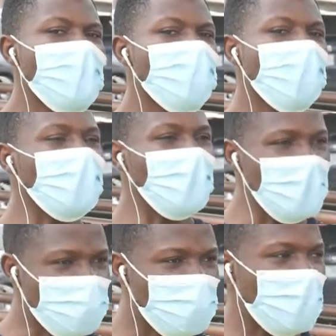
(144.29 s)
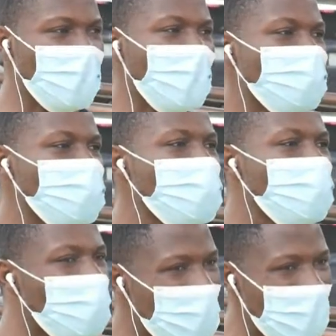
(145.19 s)
But if we have to
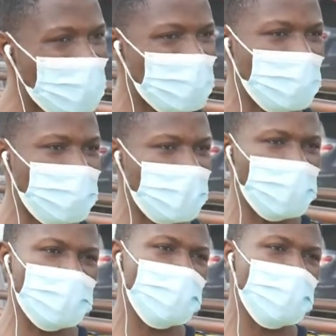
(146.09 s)
go our separate ways,